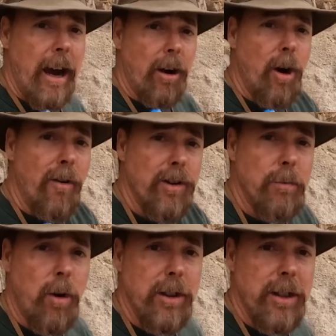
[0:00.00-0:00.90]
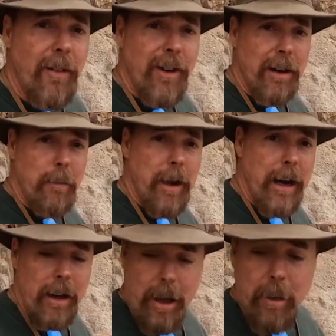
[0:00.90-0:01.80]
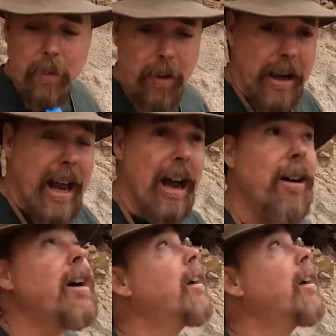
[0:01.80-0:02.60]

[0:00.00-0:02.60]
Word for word: And I'll go over some more stuff here in a minute. But right now,